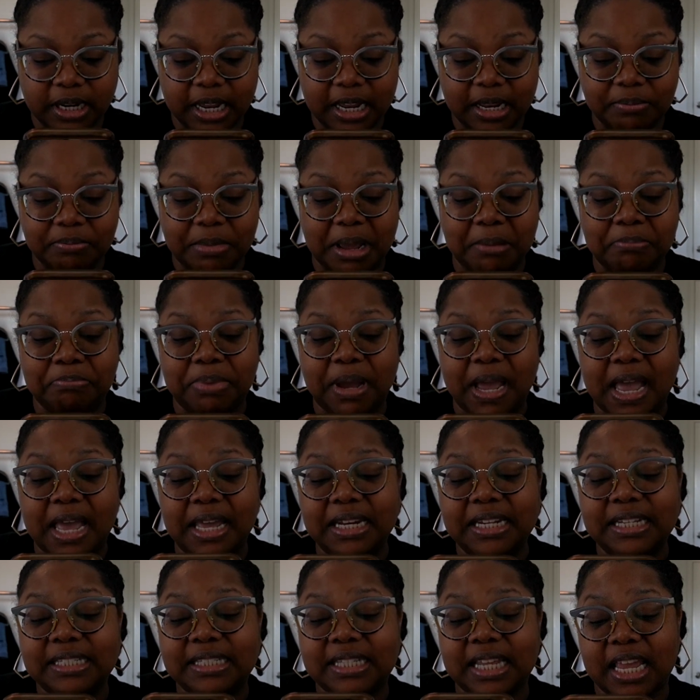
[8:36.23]
And my
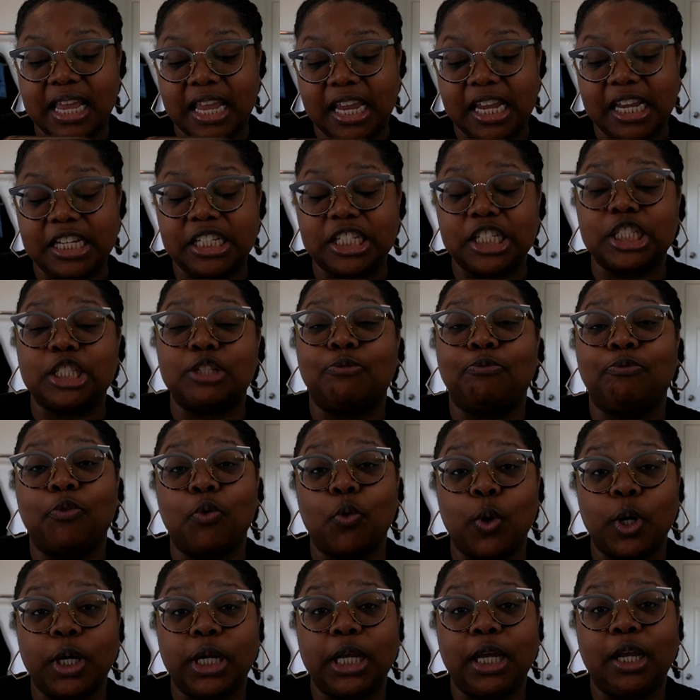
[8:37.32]
body's age is
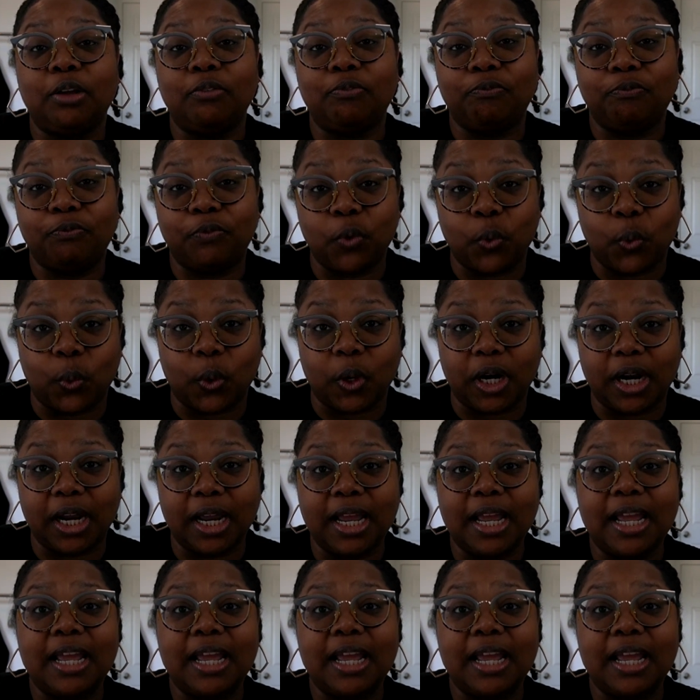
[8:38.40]
44.